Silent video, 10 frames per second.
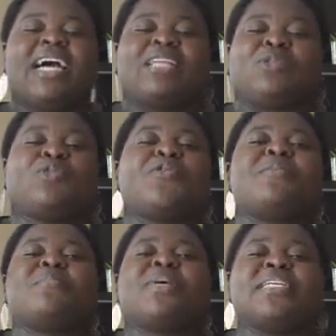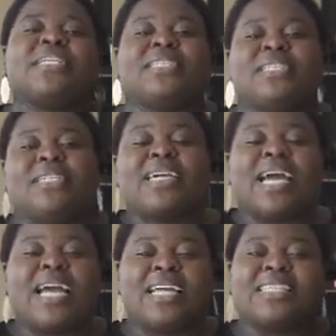at throwing money
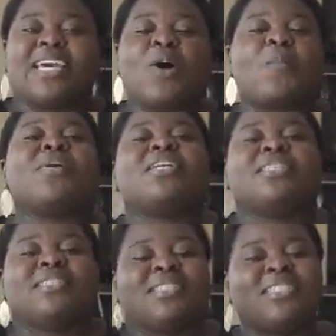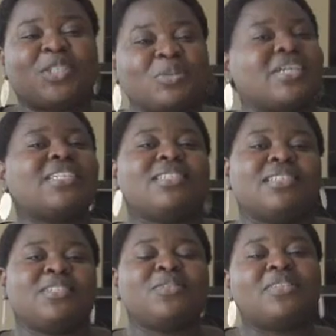and helping
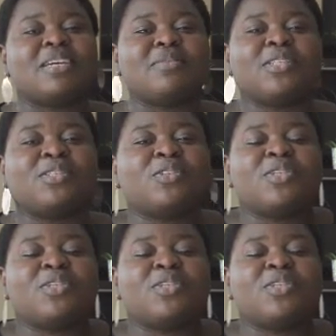situations. You know what I mean?